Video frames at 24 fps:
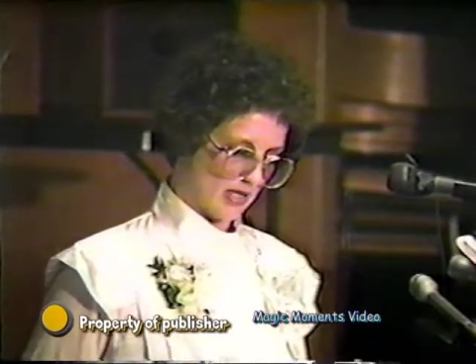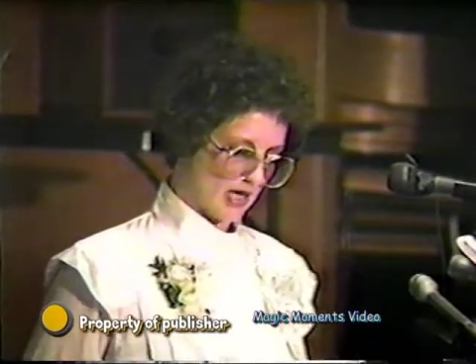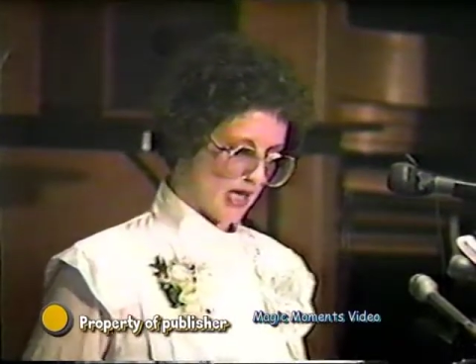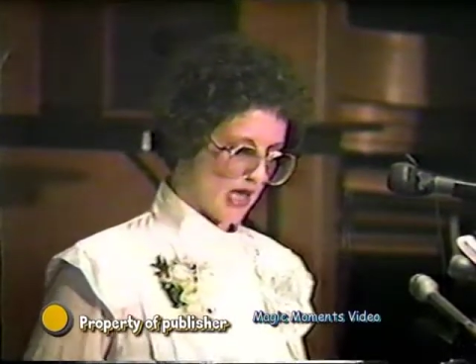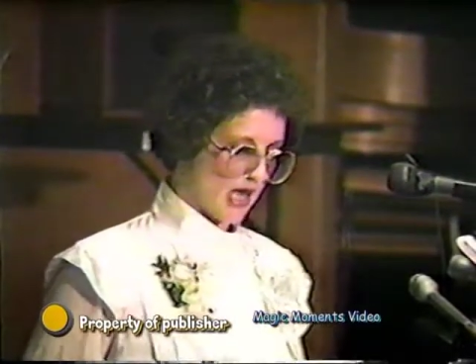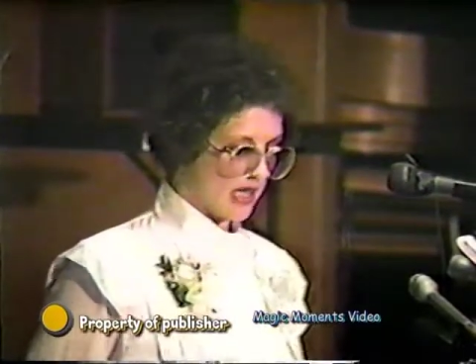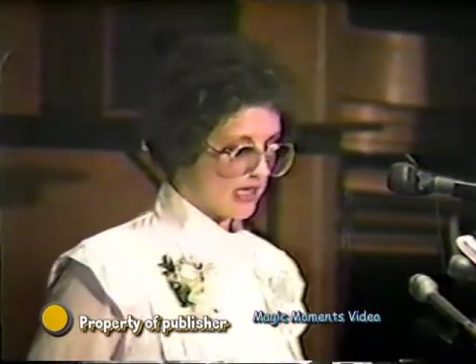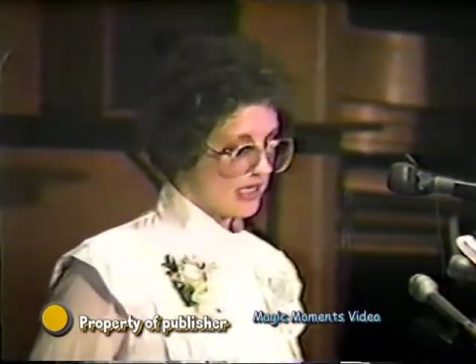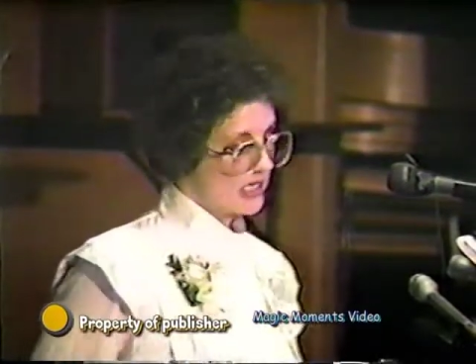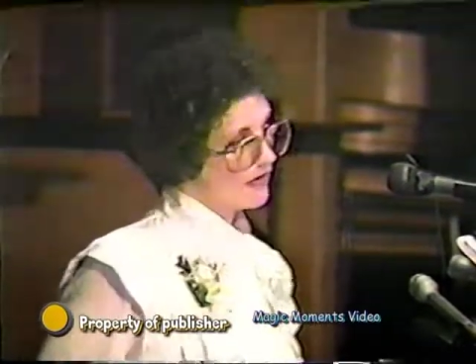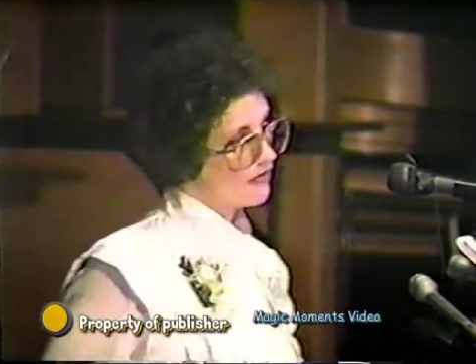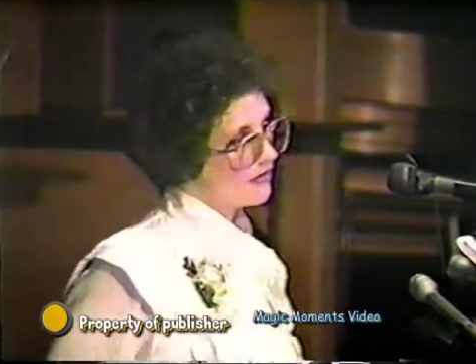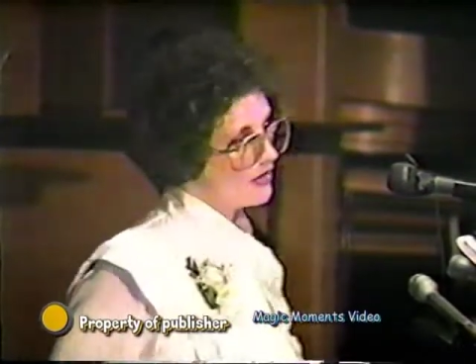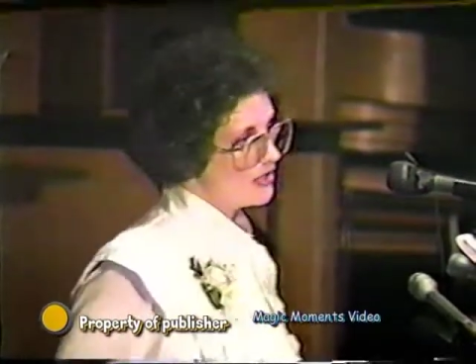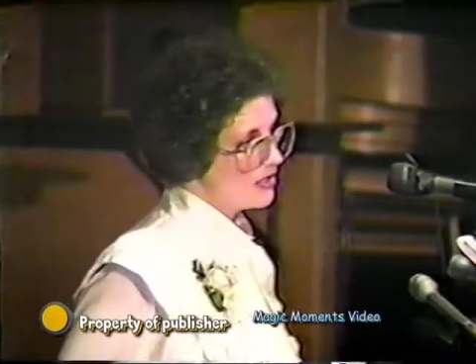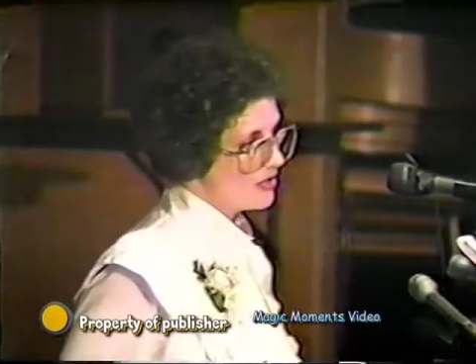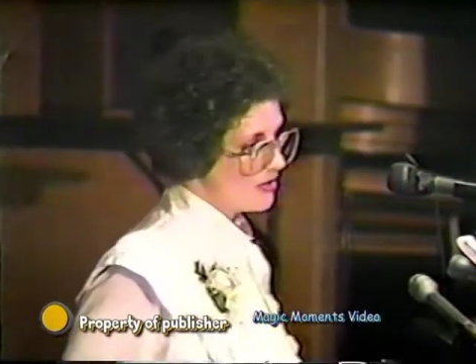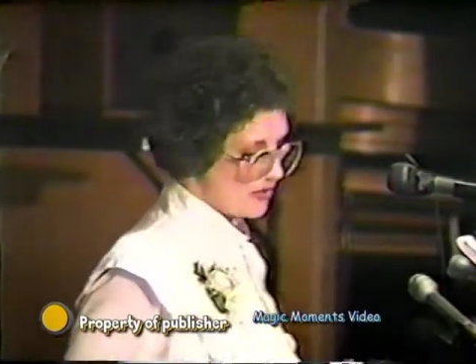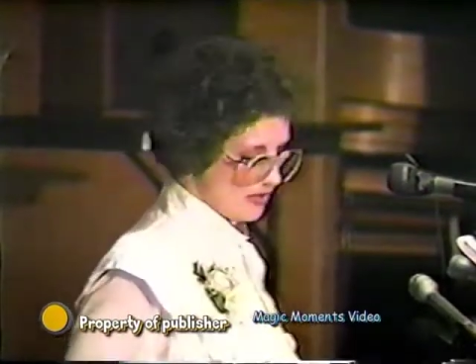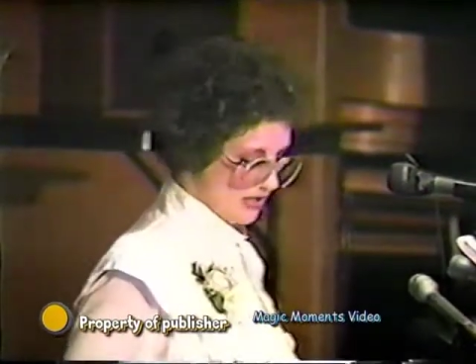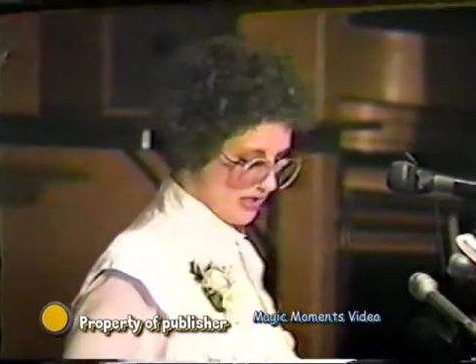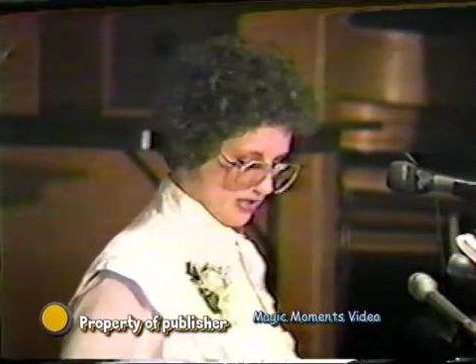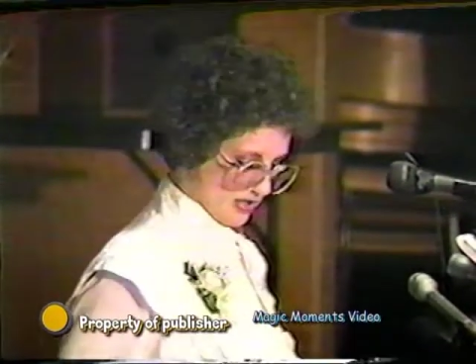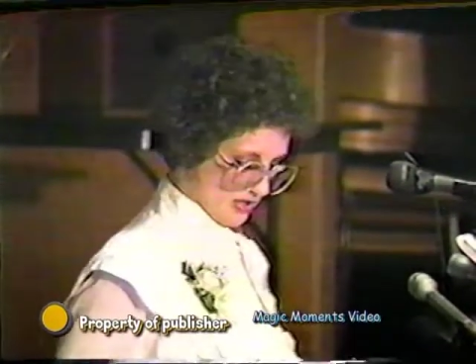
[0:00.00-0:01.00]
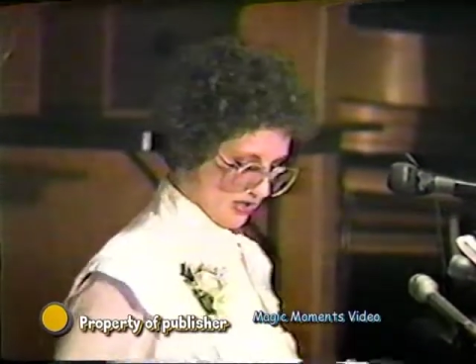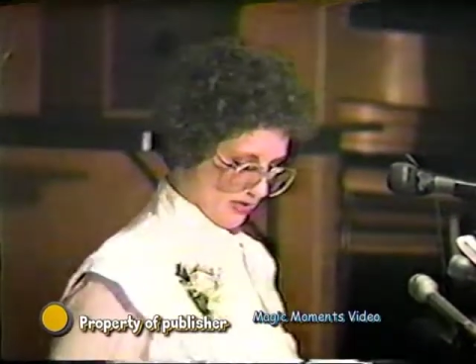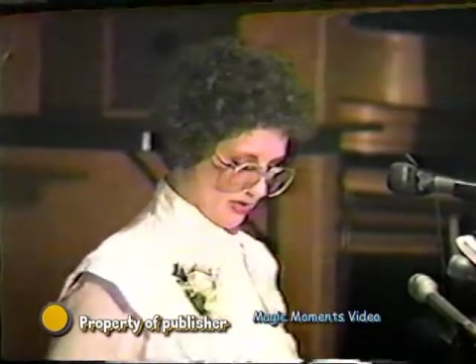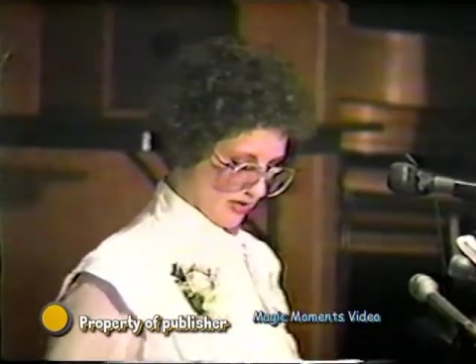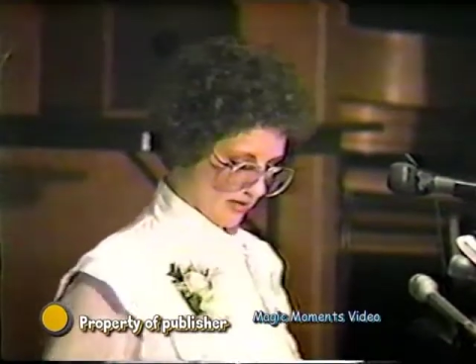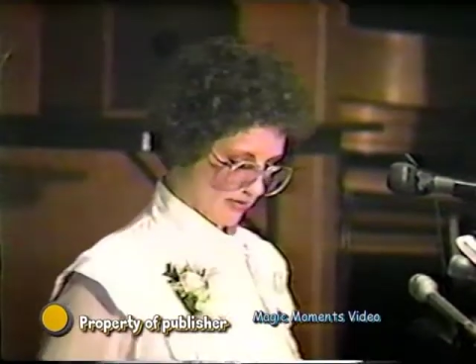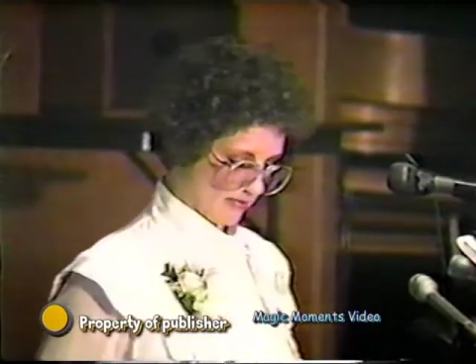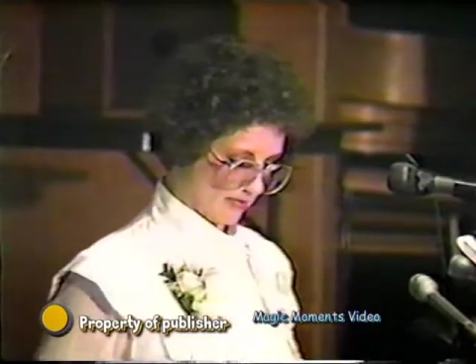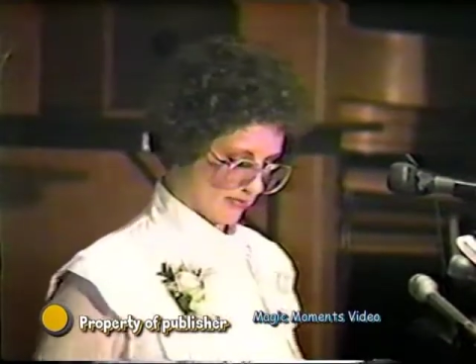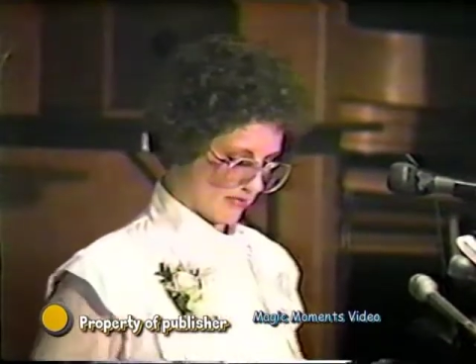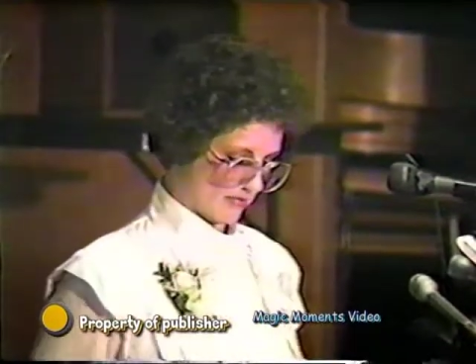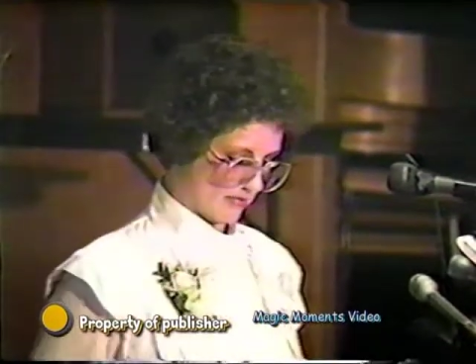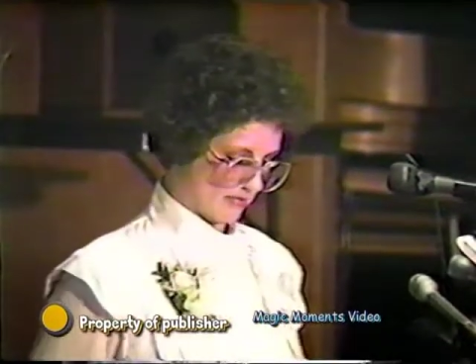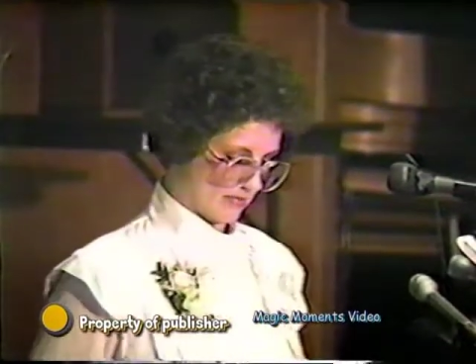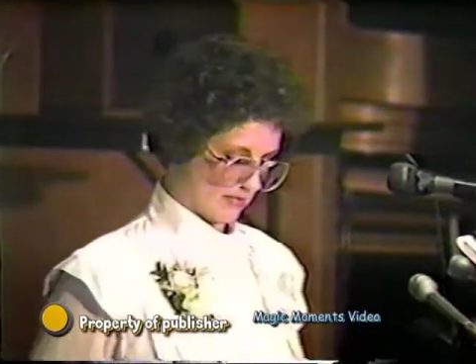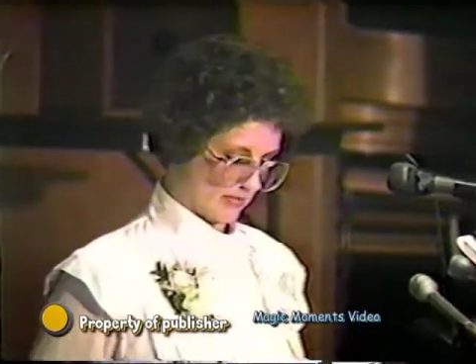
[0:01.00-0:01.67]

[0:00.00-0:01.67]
And never used the term